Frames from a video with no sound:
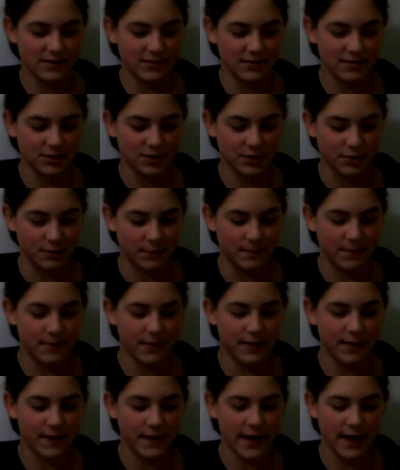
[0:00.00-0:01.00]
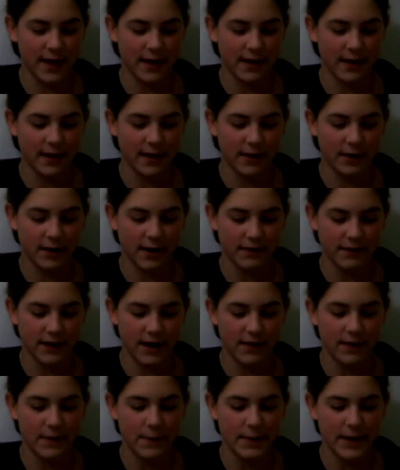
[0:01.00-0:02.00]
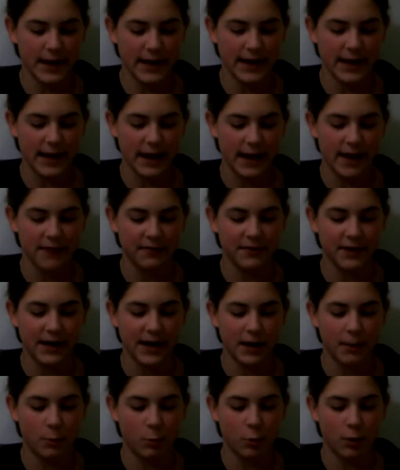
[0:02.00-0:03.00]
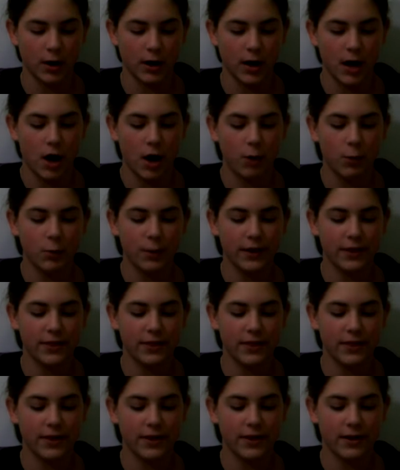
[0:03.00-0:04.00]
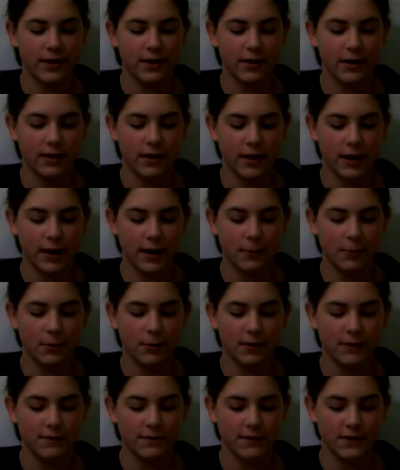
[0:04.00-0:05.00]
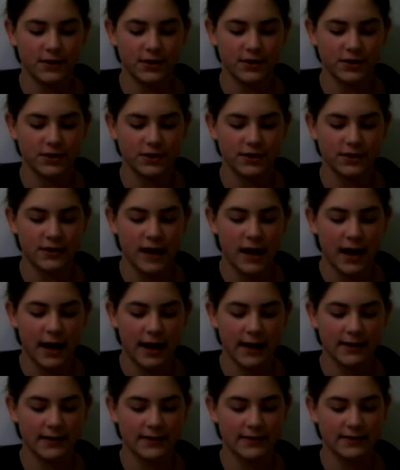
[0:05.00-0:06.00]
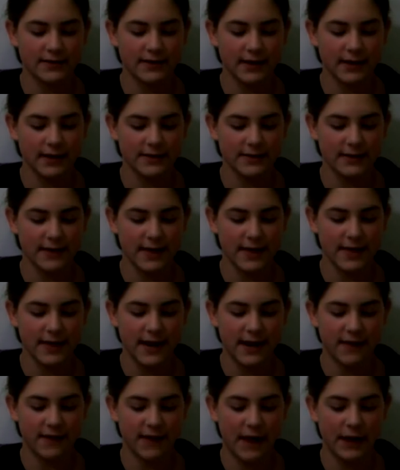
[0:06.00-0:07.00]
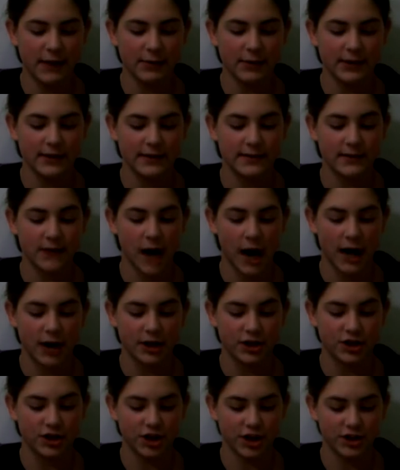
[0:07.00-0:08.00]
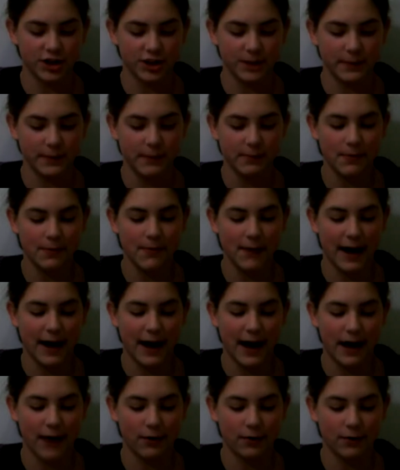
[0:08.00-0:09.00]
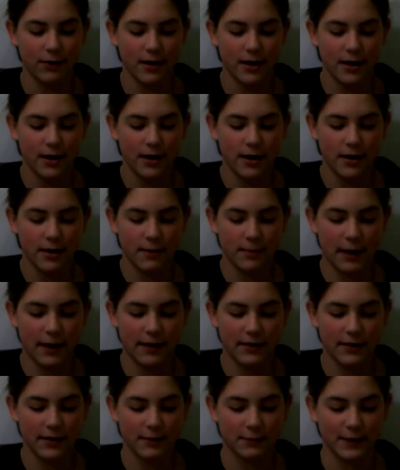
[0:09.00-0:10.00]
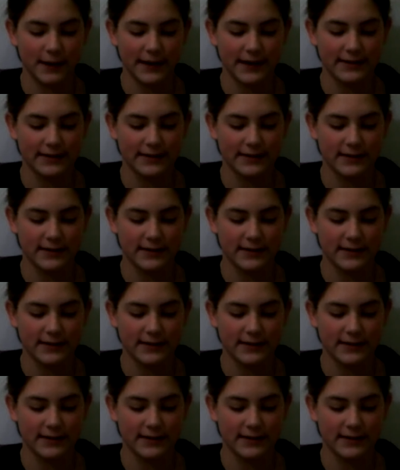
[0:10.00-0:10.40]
2. You have to have a meeting at every airport with the airport officials and discuss that if anyone is caught judging people by their race,